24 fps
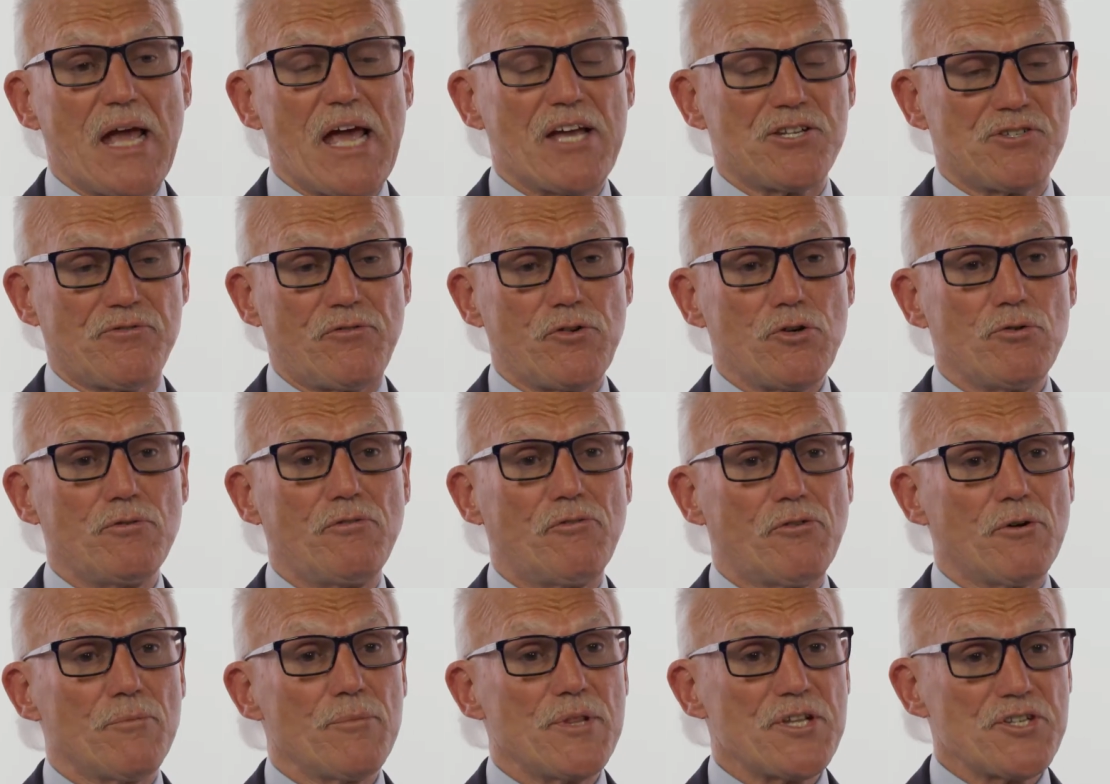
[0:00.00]
as
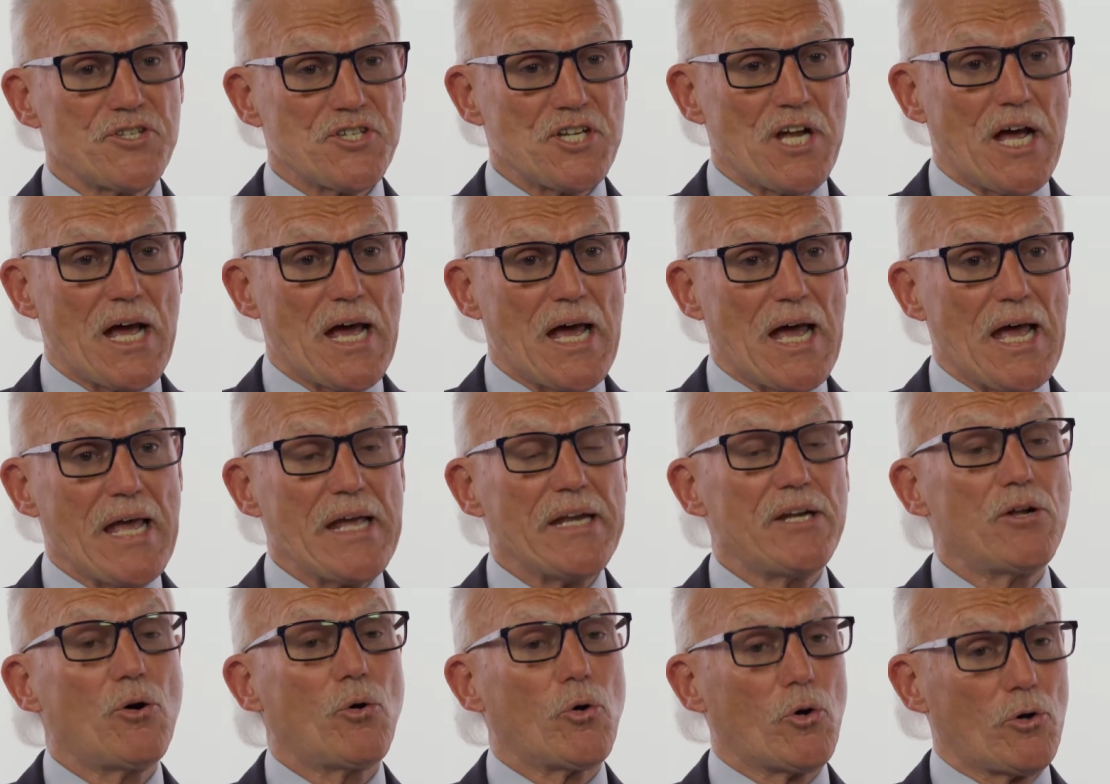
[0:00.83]
viewed from the
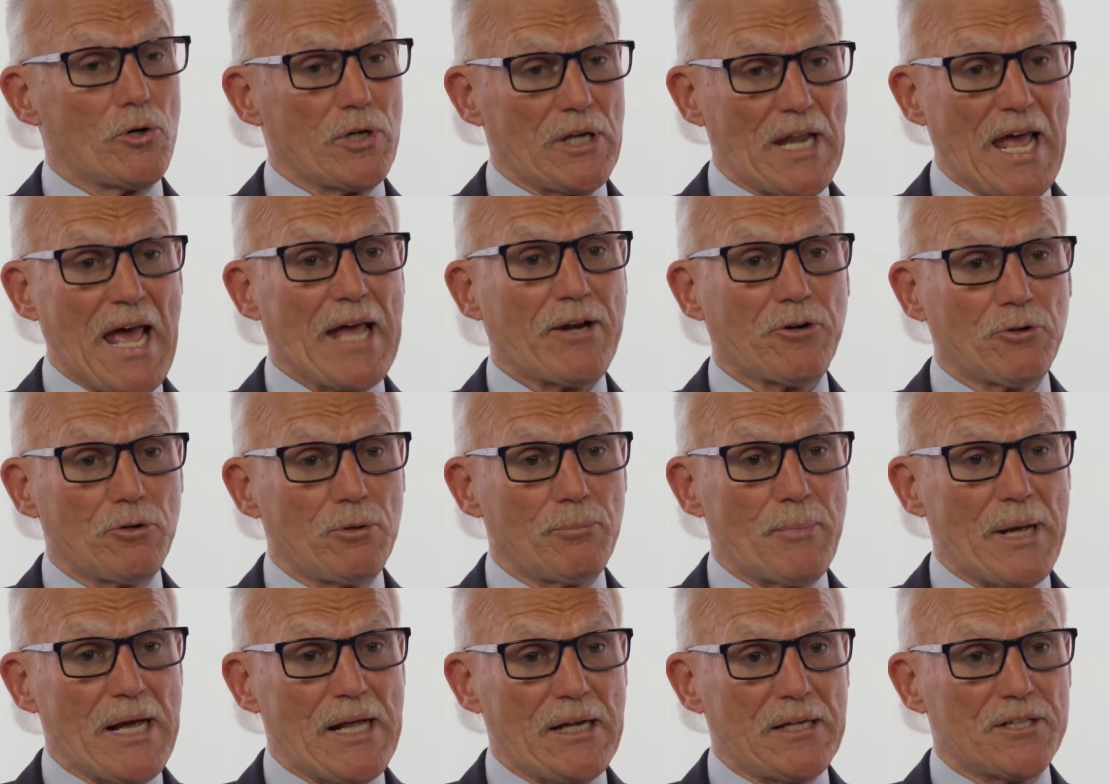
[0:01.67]
side or
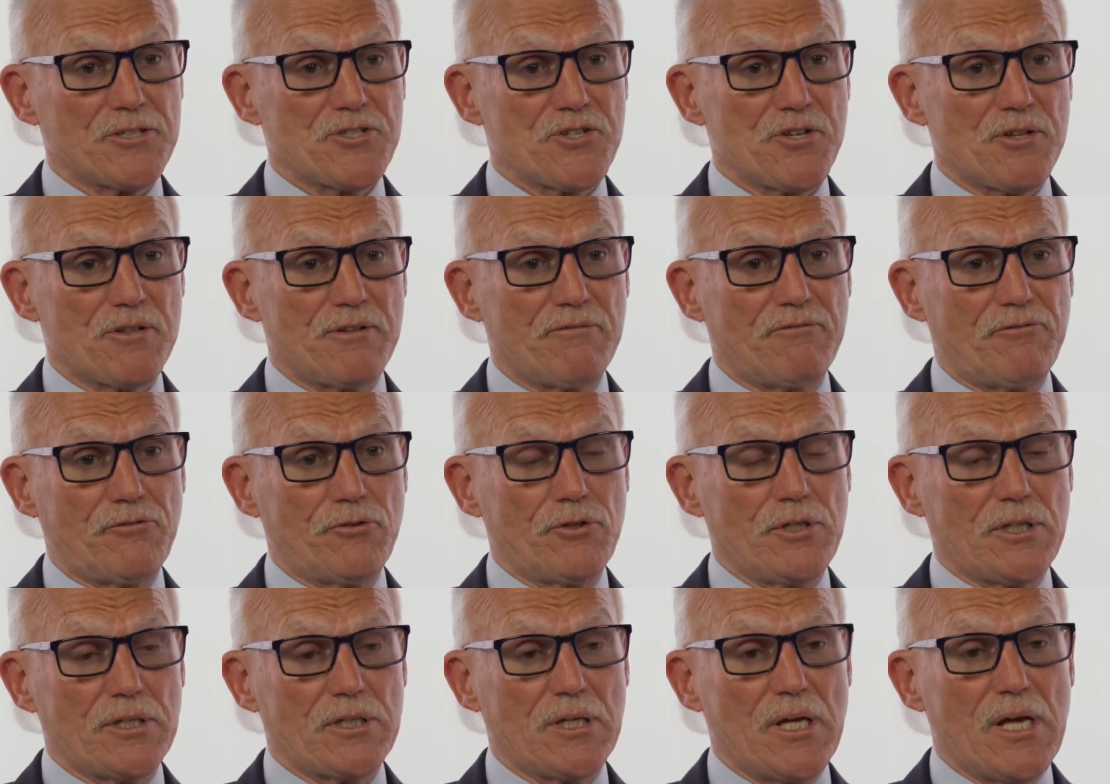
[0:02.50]
lateral balance of the
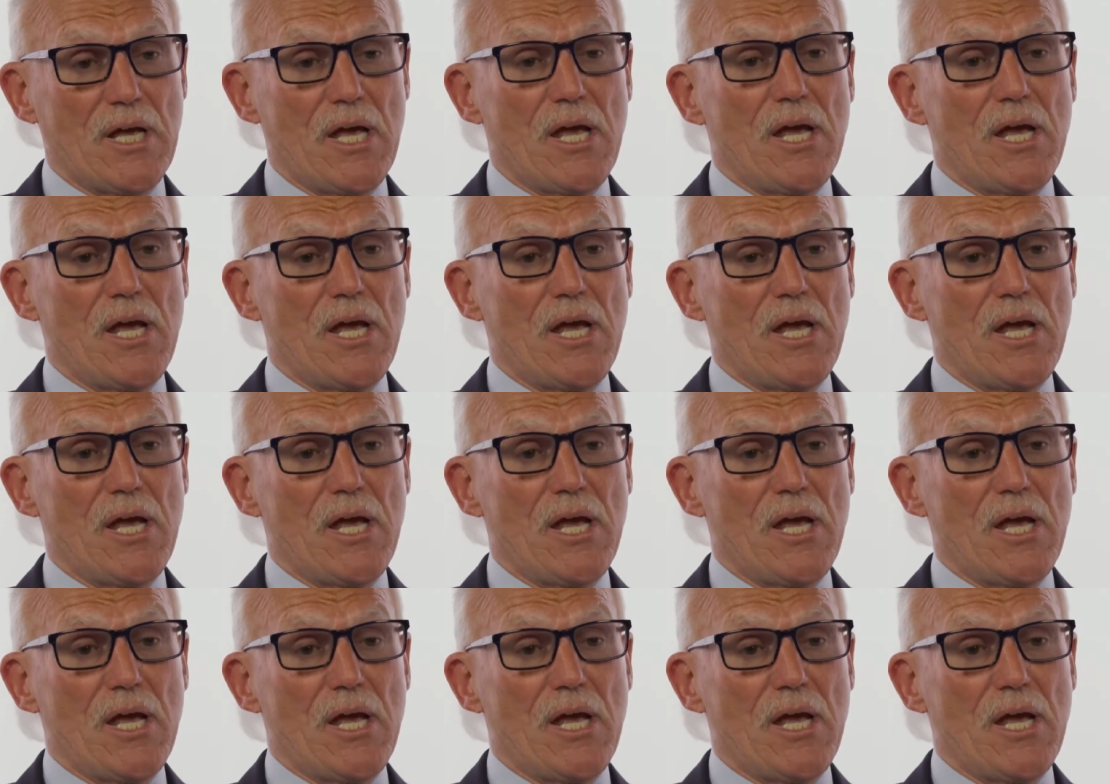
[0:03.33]
foot.